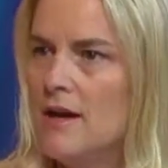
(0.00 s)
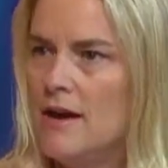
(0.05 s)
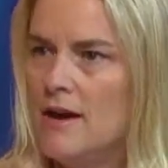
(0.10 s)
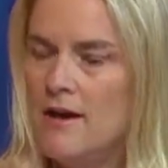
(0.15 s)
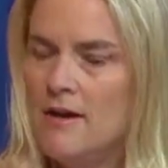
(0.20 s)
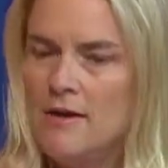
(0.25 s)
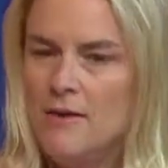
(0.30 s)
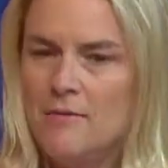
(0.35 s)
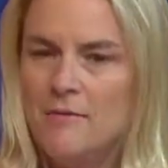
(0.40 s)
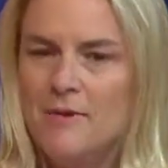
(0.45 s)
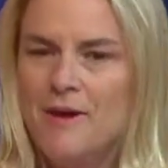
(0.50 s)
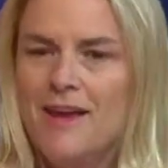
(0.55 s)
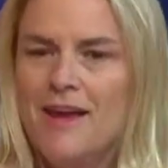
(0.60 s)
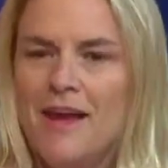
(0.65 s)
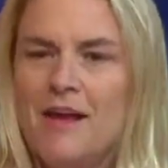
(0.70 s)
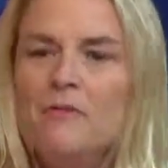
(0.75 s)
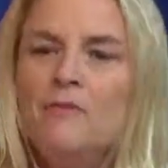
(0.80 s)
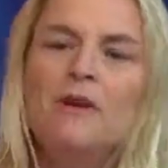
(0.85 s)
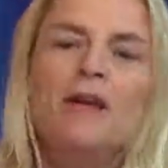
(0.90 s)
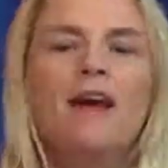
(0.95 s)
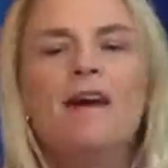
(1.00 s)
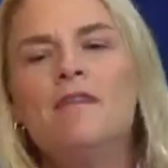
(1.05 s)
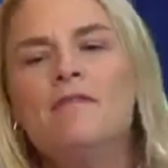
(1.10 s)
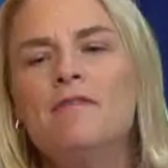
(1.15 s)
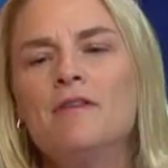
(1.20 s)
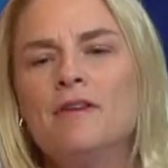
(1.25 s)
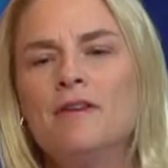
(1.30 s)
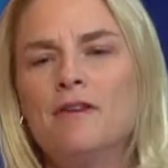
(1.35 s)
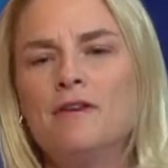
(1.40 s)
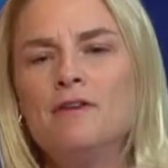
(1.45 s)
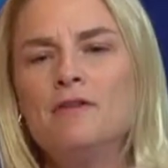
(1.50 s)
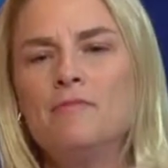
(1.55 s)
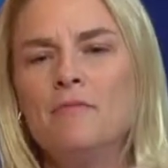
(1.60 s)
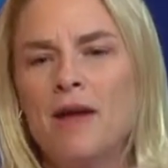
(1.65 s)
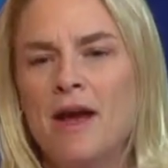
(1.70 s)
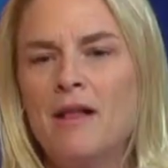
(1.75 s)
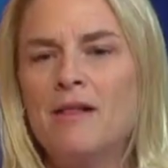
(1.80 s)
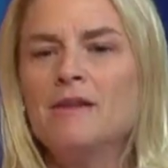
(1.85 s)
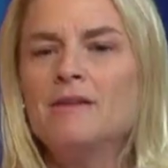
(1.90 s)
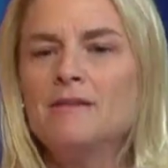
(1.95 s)
And we have a good
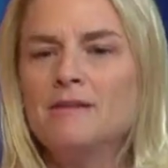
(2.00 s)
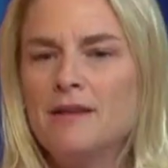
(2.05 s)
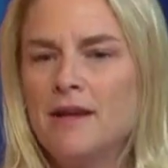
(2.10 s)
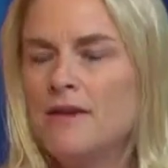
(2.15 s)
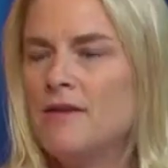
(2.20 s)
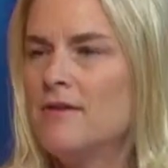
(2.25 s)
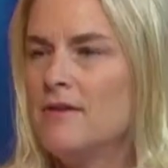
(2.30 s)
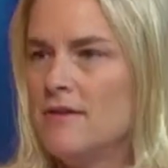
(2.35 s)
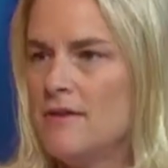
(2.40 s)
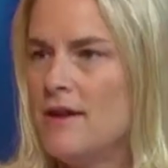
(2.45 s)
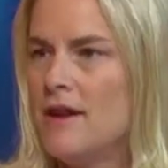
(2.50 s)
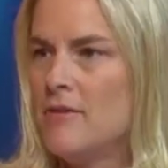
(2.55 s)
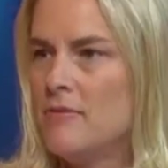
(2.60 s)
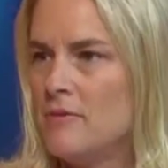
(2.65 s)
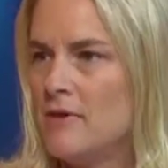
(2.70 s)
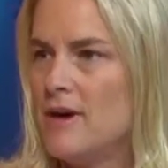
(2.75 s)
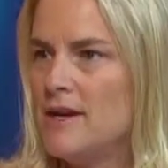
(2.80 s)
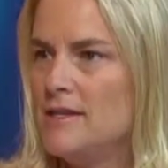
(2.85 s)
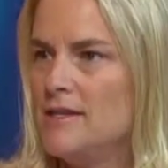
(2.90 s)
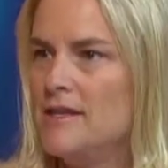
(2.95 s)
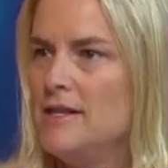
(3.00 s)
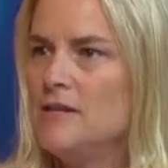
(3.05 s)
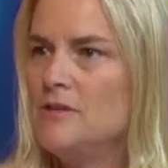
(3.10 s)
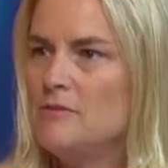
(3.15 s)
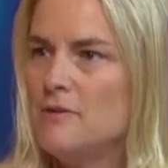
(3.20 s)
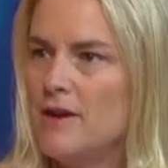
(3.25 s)
balance down where I teach.